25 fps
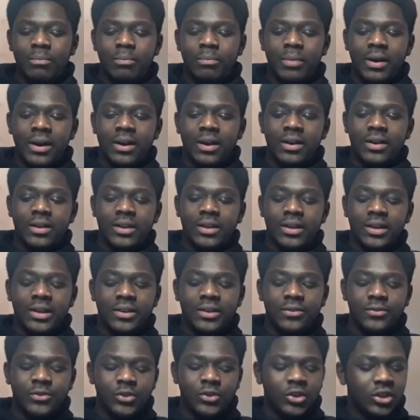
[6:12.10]
But
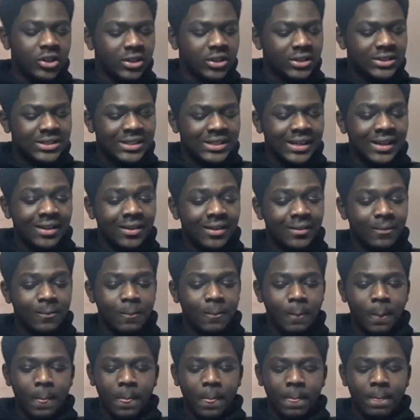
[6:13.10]
if you can take
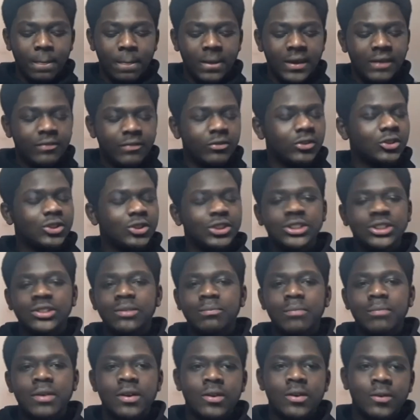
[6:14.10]
even just a
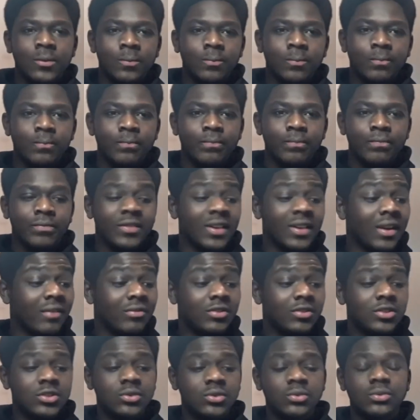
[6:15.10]
mile
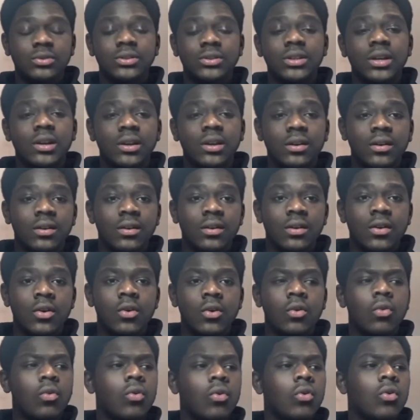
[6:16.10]
every single day,
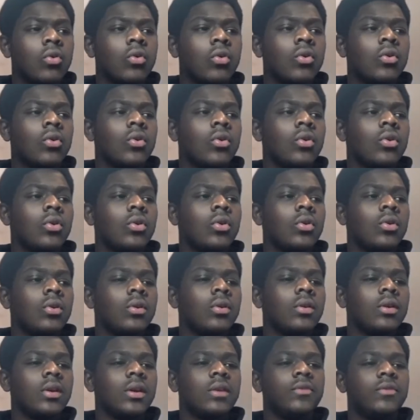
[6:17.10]
or
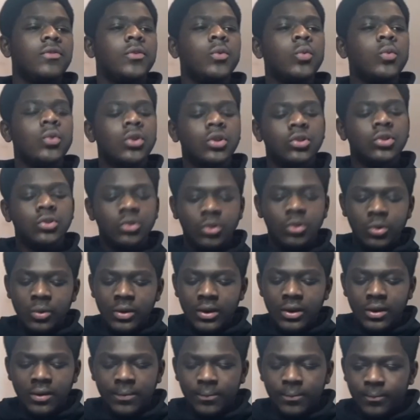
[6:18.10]
if you want to do
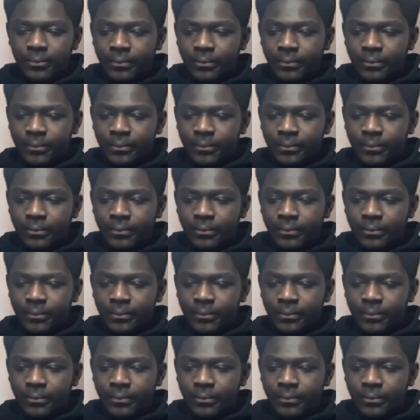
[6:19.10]
it